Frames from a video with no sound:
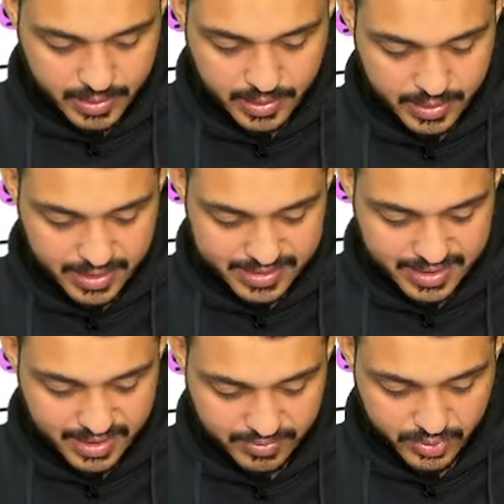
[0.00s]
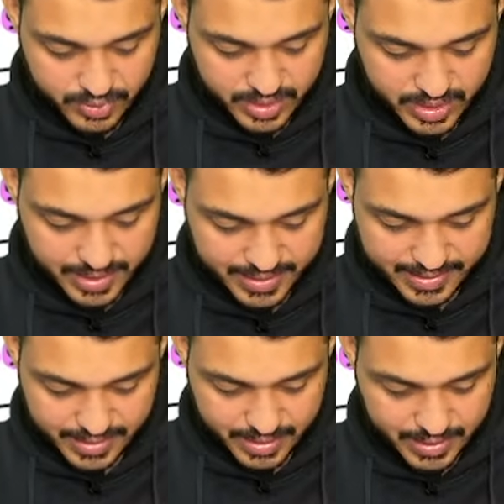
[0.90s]
Disc diffusion test.
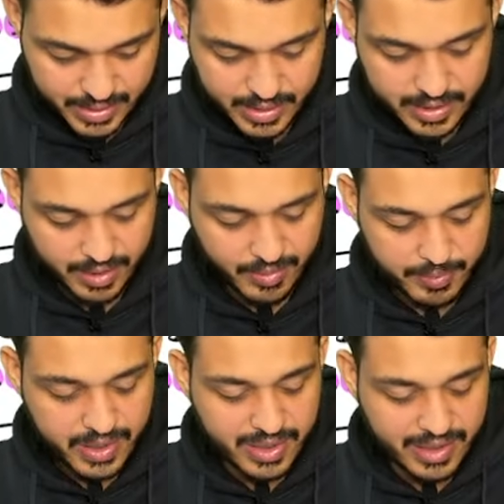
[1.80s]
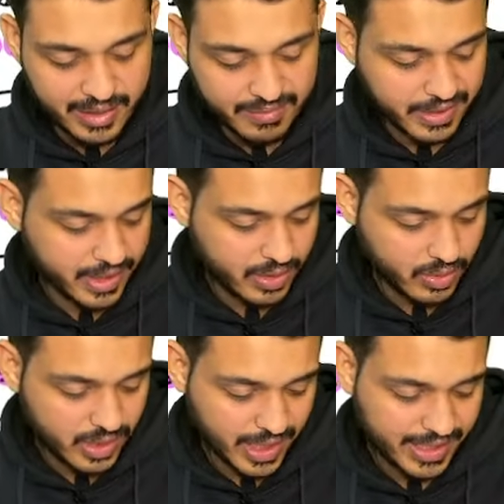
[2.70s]
Remember, here we cannot
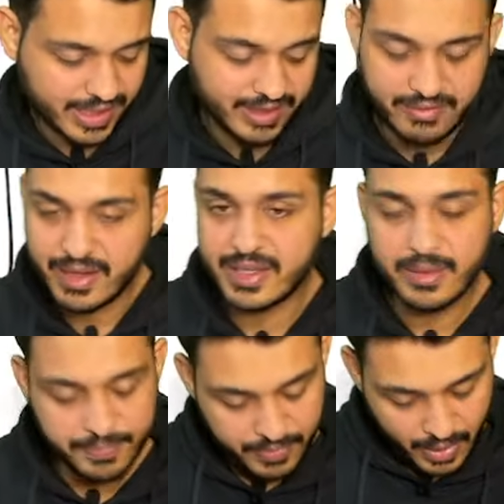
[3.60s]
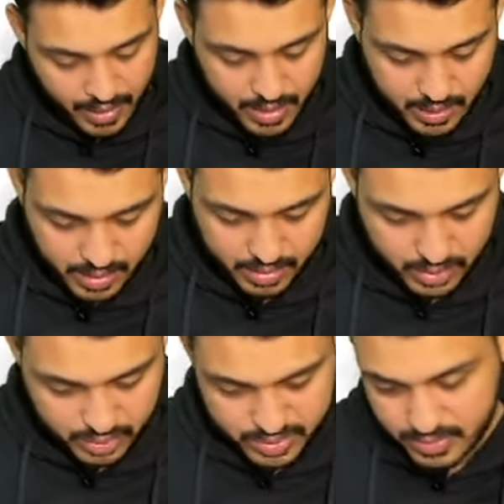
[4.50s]
identify the
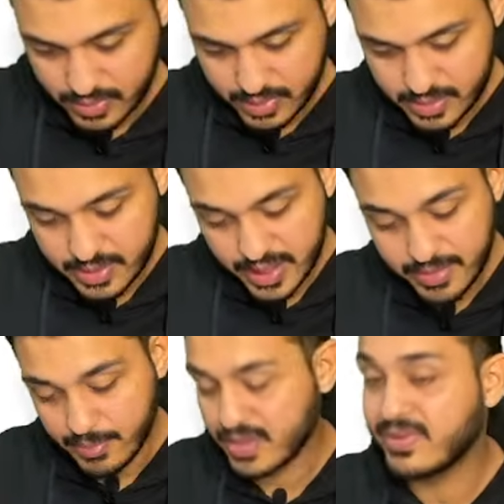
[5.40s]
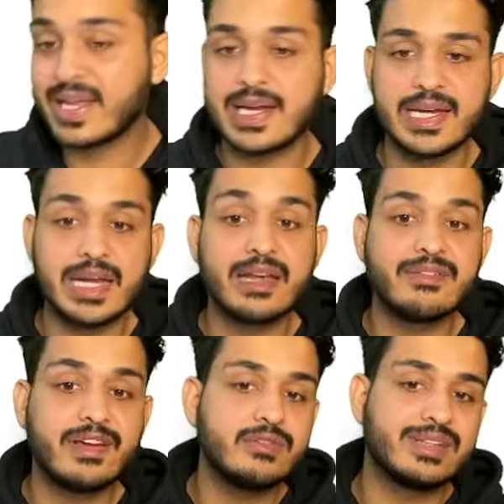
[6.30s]
dose, right? But we can identify
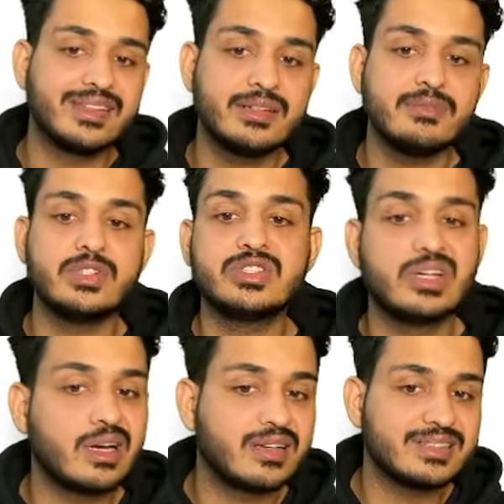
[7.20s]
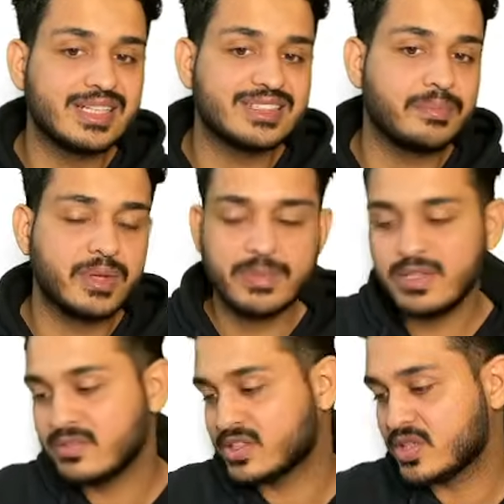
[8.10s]
whether which drug is susceptible,
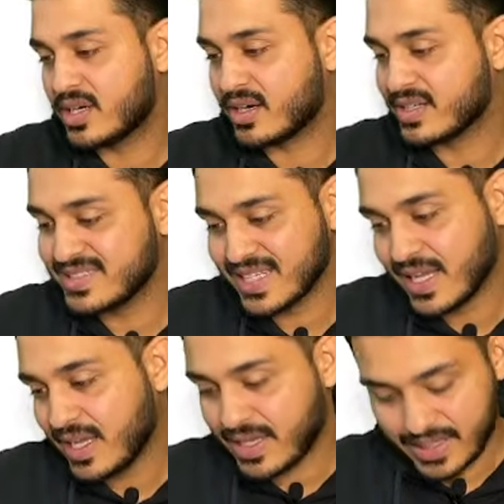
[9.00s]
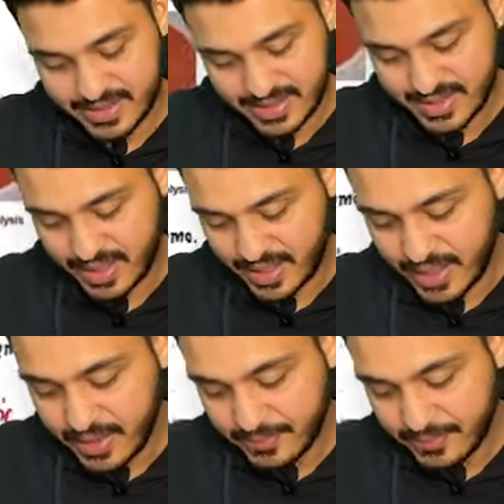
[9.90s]
which drug is resistant, right?